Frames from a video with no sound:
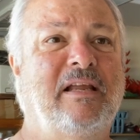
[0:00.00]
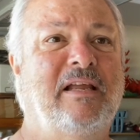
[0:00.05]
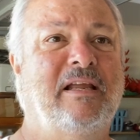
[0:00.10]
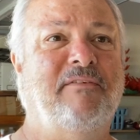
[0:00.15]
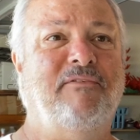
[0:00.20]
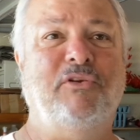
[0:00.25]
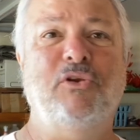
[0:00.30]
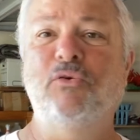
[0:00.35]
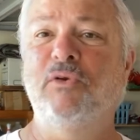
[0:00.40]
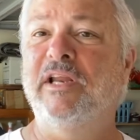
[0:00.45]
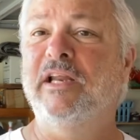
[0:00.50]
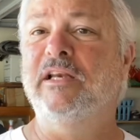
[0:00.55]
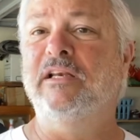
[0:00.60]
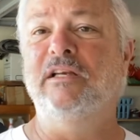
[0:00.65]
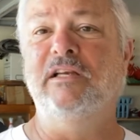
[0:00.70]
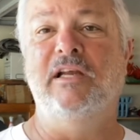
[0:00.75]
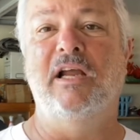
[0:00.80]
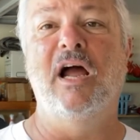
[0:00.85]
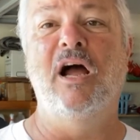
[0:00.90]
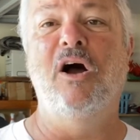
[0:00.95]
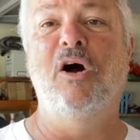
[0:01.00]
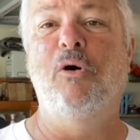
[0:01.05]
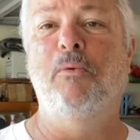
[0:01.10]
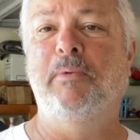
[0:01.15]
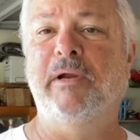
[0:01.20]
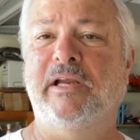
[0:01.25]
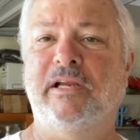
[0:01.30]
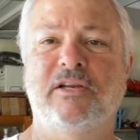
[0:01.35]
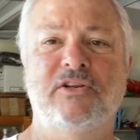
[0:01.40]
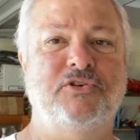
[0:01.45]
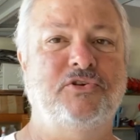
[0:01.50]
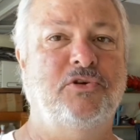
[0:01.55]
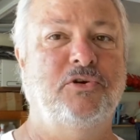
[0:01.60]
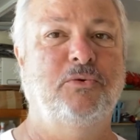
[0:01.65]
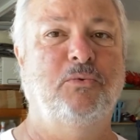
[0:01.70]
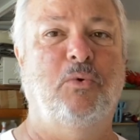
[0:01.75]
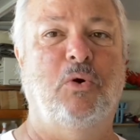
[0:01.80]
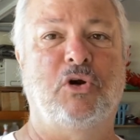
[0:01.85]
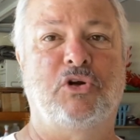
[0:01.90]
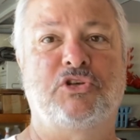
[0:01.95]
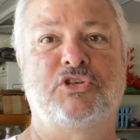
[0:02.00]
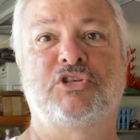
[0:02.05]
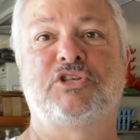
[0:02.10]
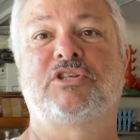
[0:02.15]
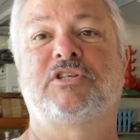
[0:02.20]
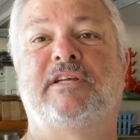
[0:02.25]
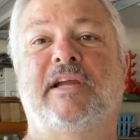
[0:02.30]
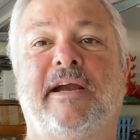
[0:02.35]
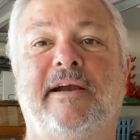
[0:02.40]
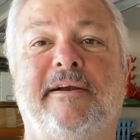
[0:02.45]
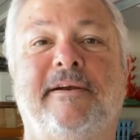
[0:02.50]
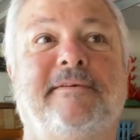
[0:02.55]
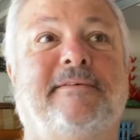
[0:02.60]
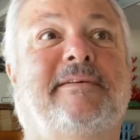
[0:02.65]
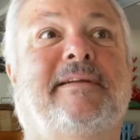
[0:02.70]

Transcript: If you didn't go because you were scared,